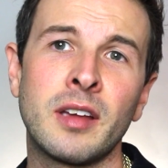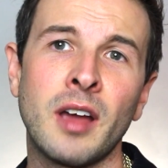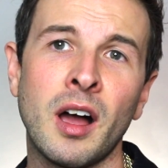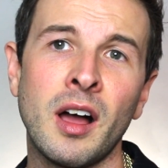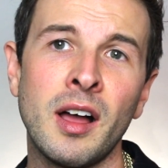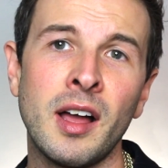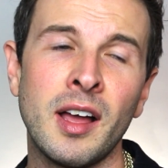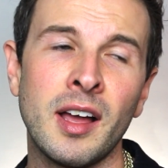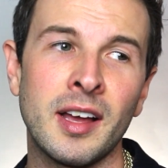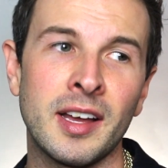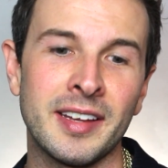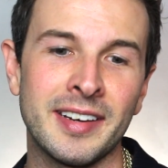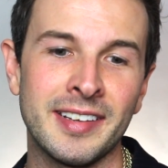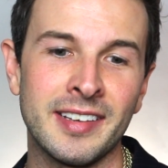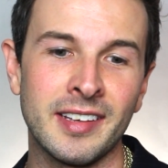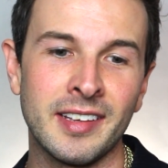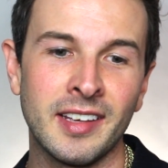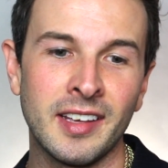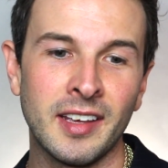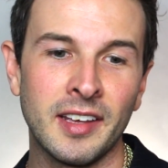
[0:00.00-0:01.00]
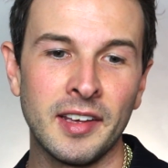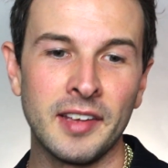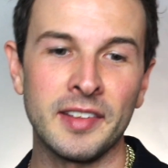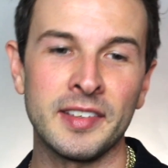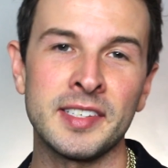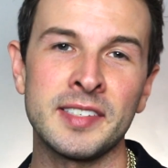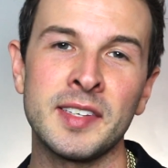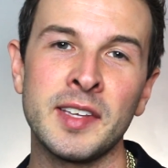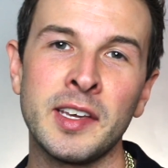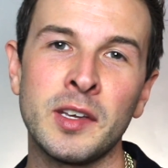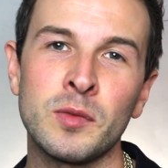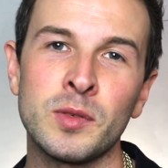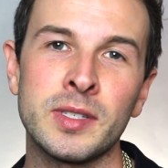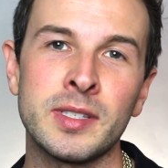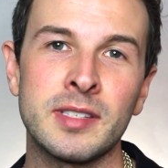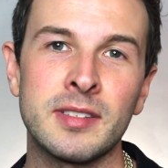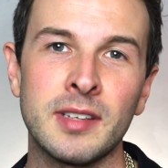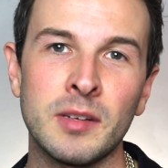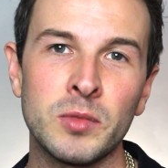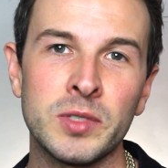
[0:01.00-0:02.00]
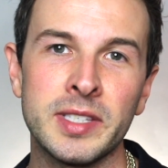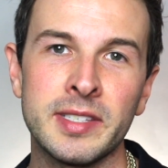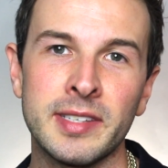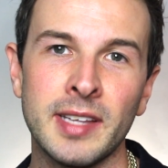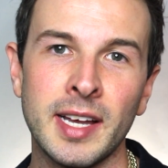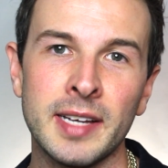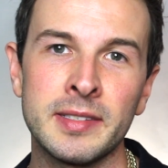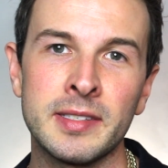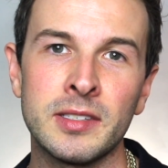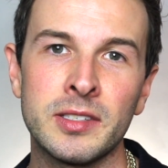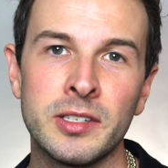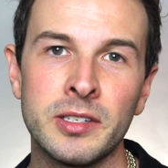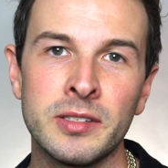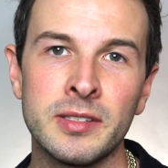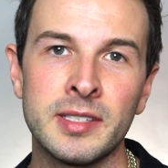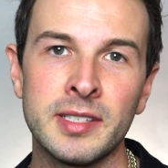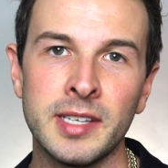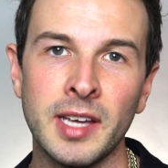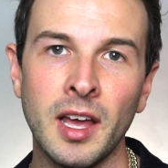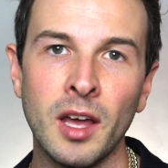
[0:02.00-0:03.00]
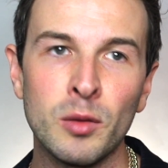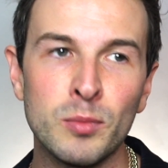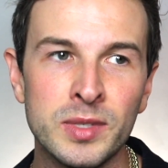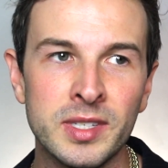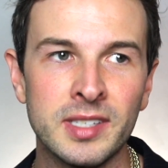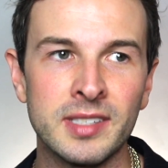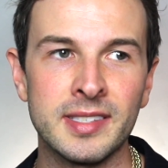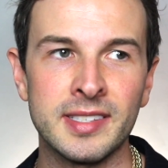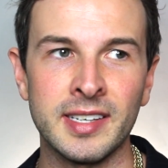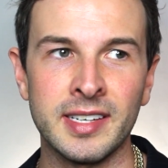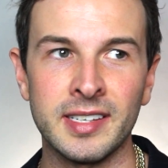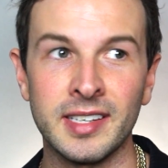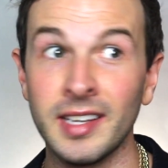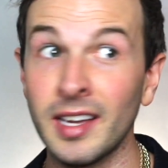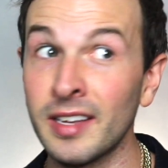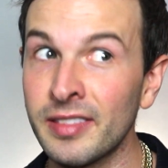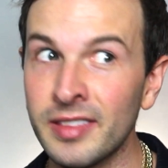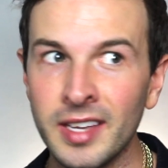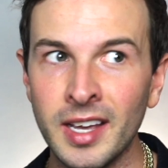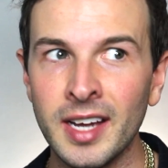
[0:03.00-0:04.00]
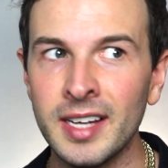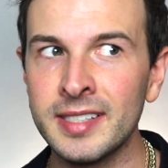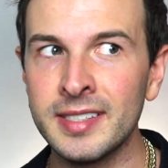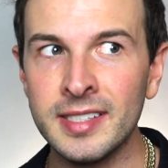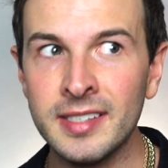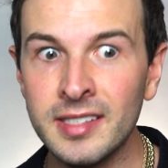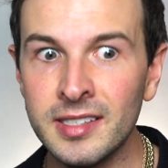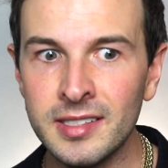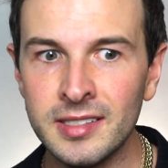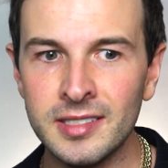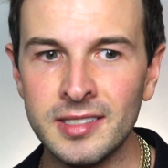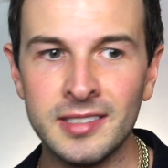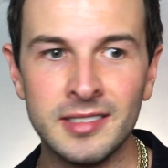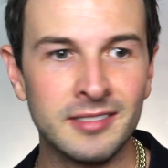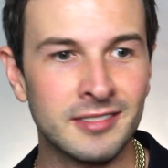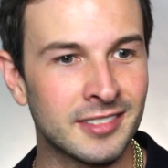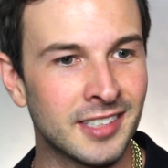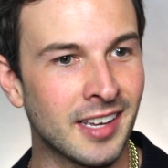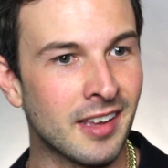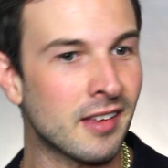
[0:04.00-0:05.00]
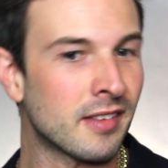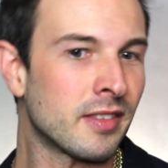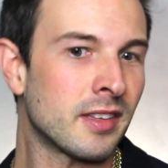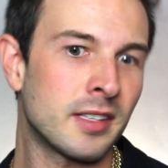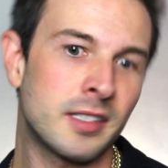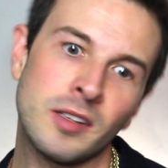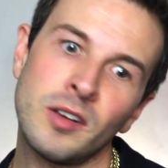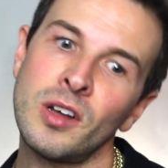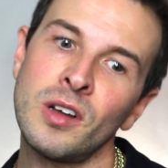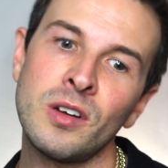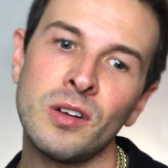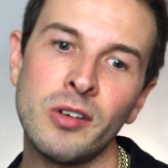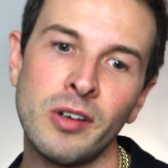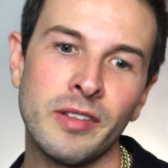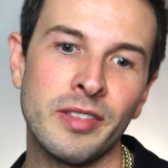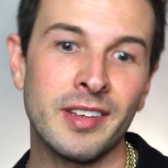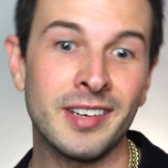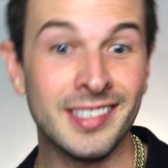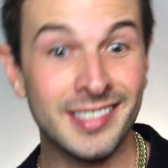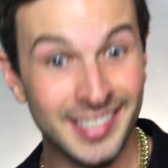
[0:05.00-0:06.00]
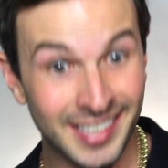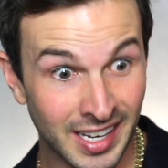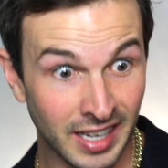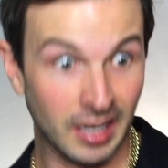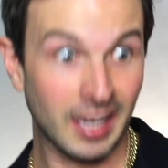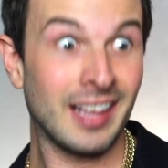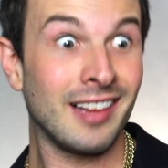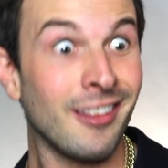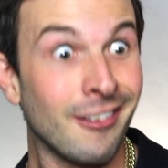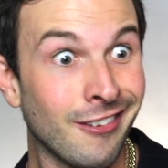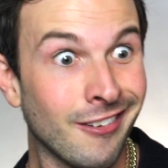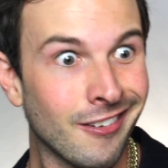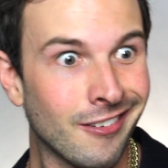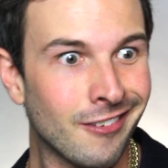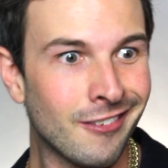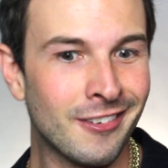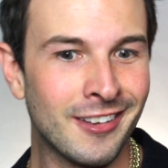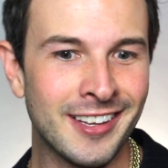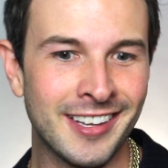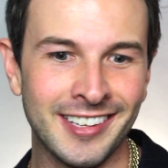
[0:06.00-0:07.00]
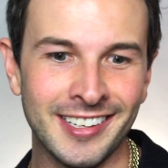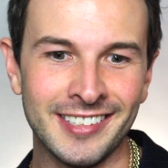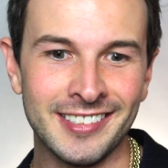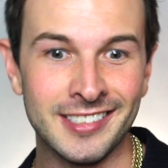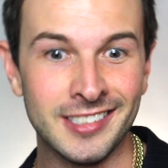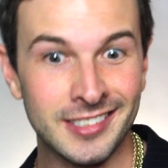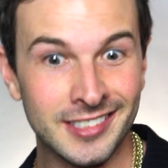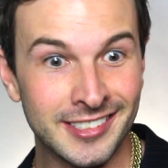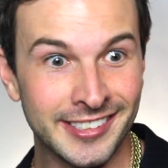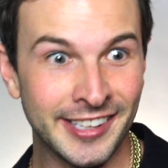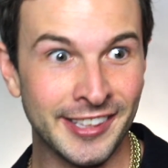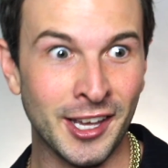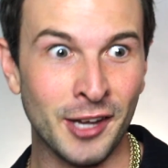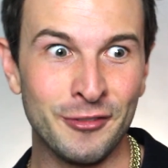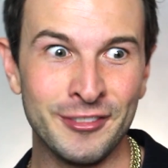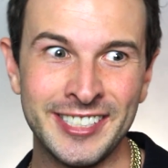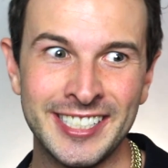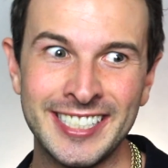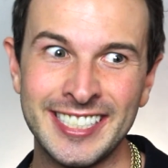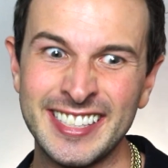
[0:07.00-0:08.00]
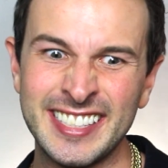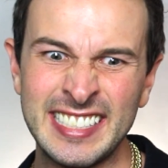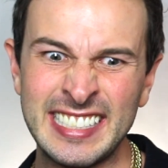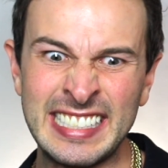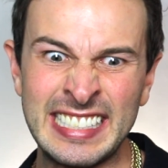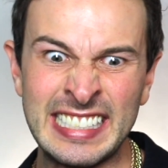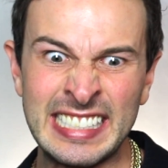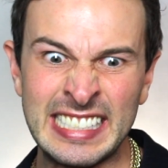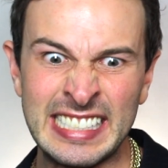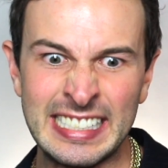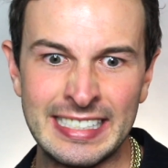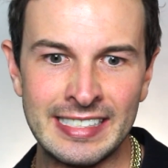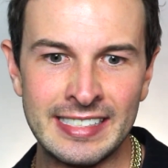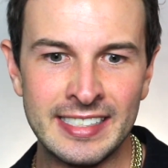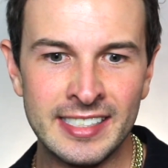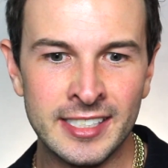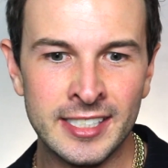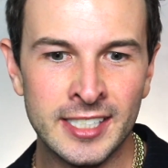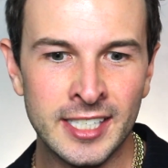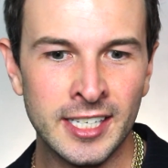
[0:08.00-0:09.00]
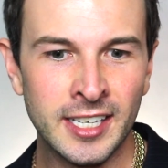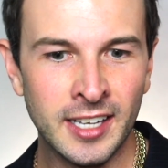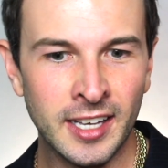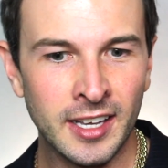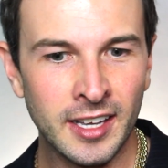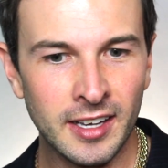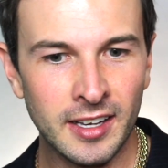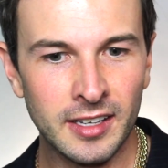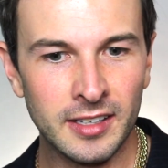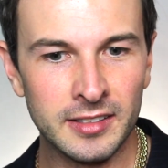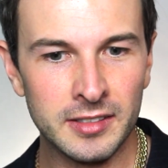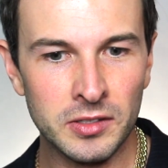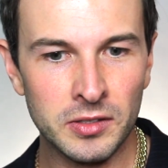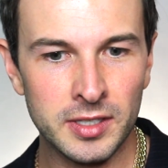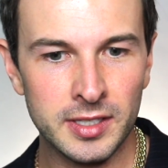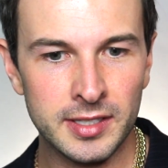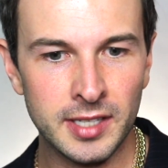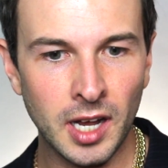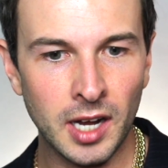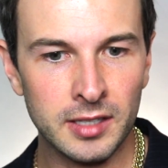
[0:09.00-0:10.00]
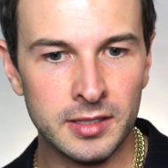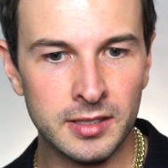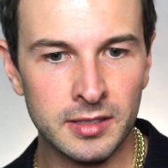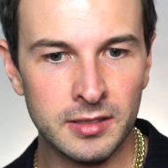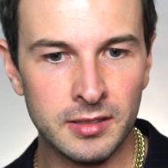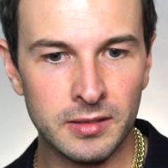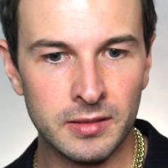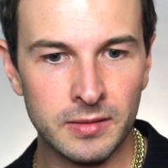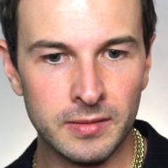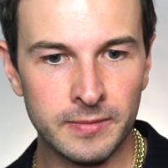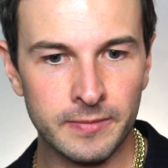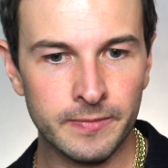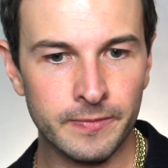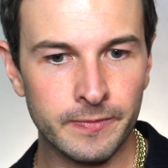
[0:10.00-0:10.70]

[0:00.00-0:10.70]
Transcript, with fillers: God. This is like when someone slides into your DMs and it's like, get the idea, and they don't, and then it's like, hello, thought we got the idea, don't want to talk to you.